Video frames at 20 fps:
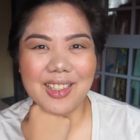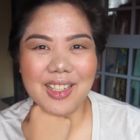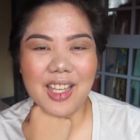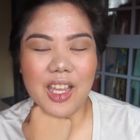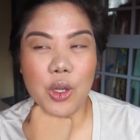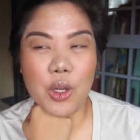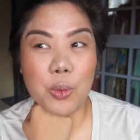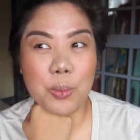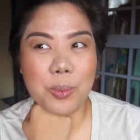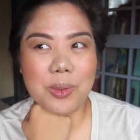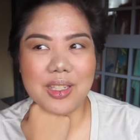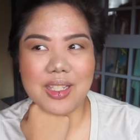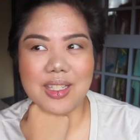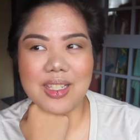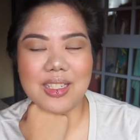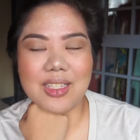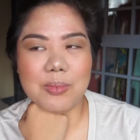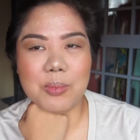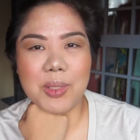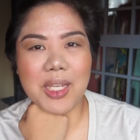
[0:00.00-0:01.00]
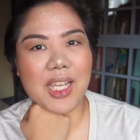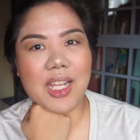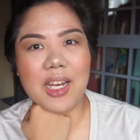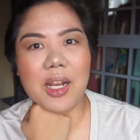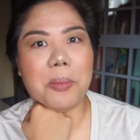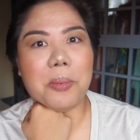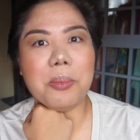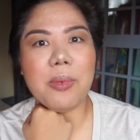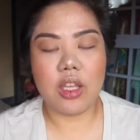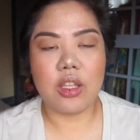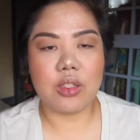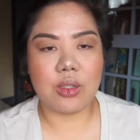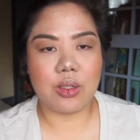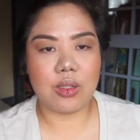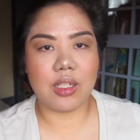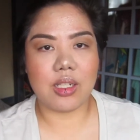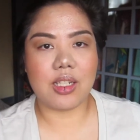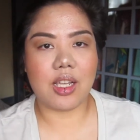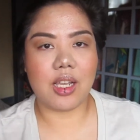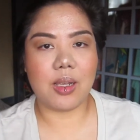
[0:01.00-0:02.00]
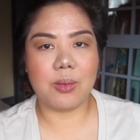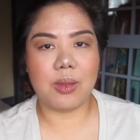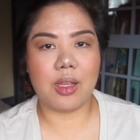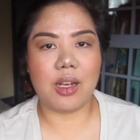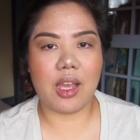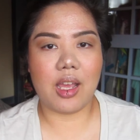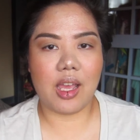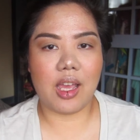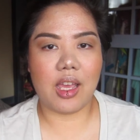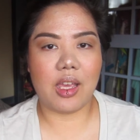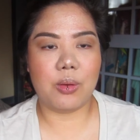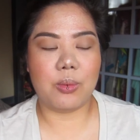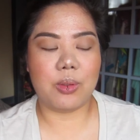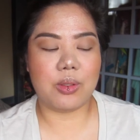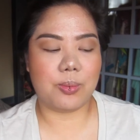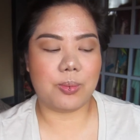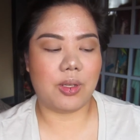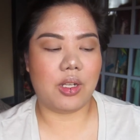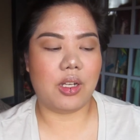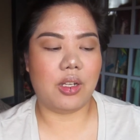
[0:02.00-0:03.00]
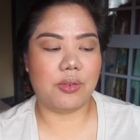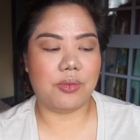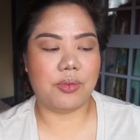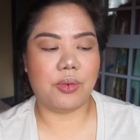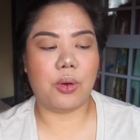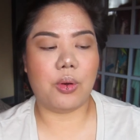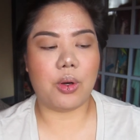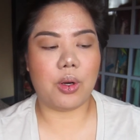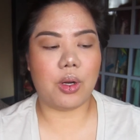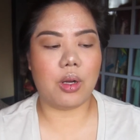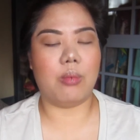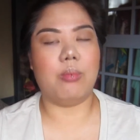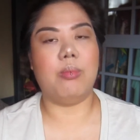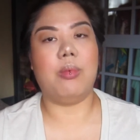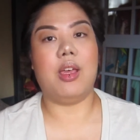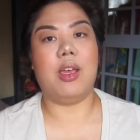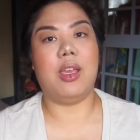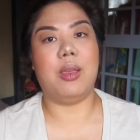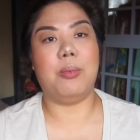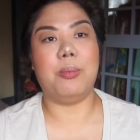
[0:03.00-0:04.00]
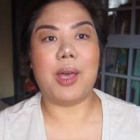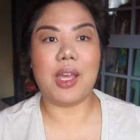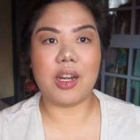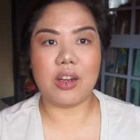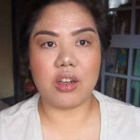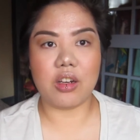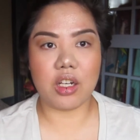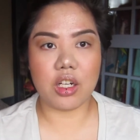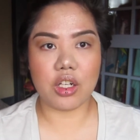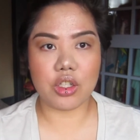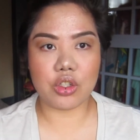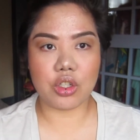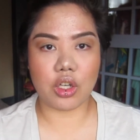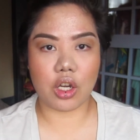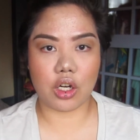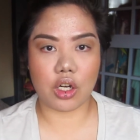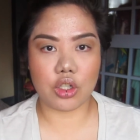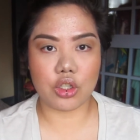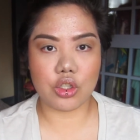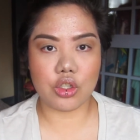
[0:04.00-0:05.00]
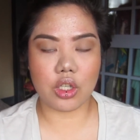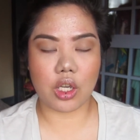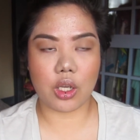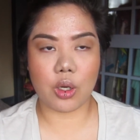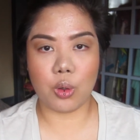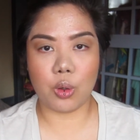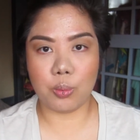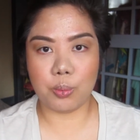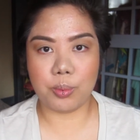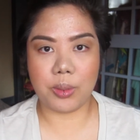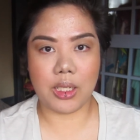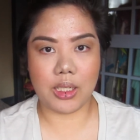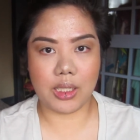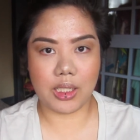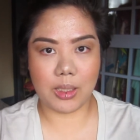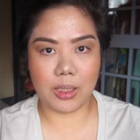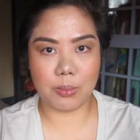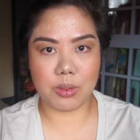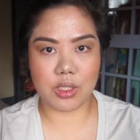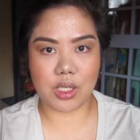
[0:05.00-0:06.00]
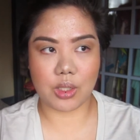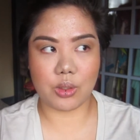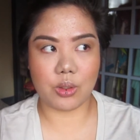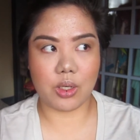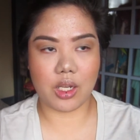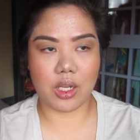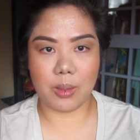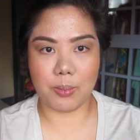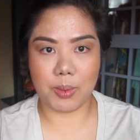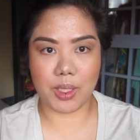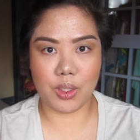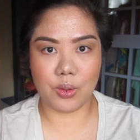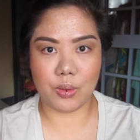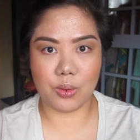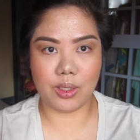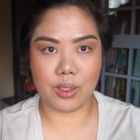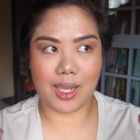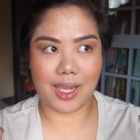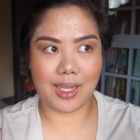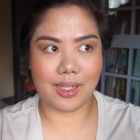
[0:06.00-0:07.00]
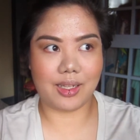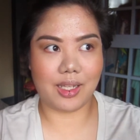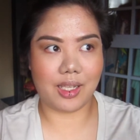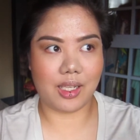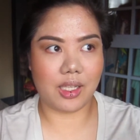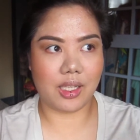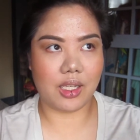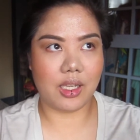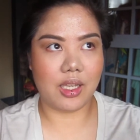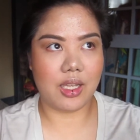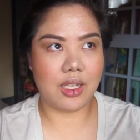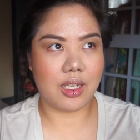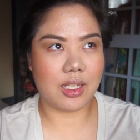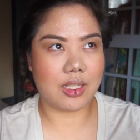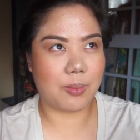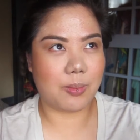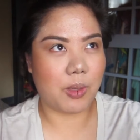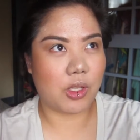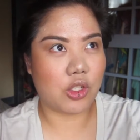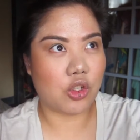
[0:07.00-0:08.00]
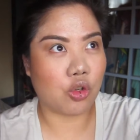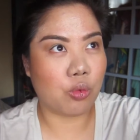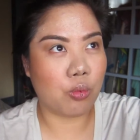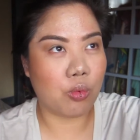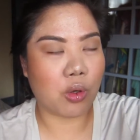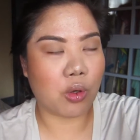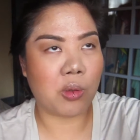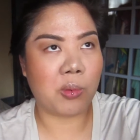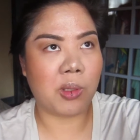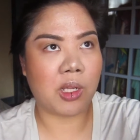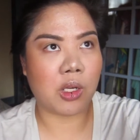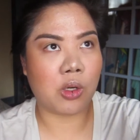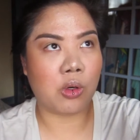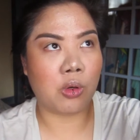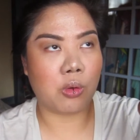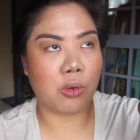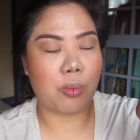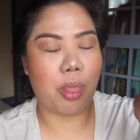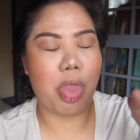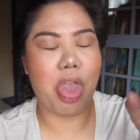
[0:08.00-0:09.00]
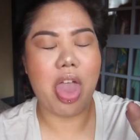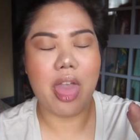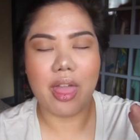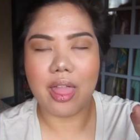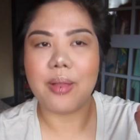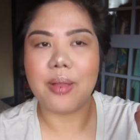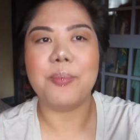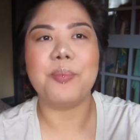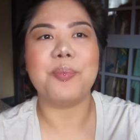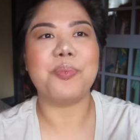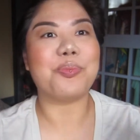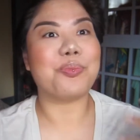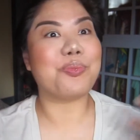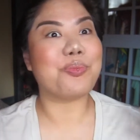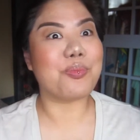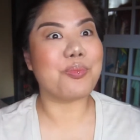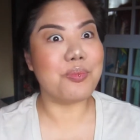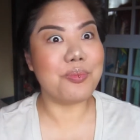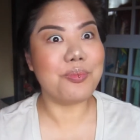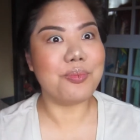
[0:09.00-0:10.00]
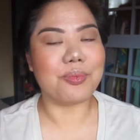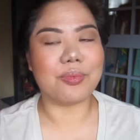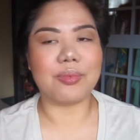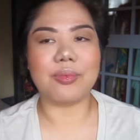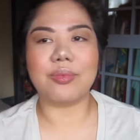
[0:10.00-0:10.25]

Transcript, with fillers: I hope it doesn't pick it up. So in the time that I was waiting for my battery to charge, I hope hindi masyado nag-iba yung lighting kasi medyo kumukulim hmm.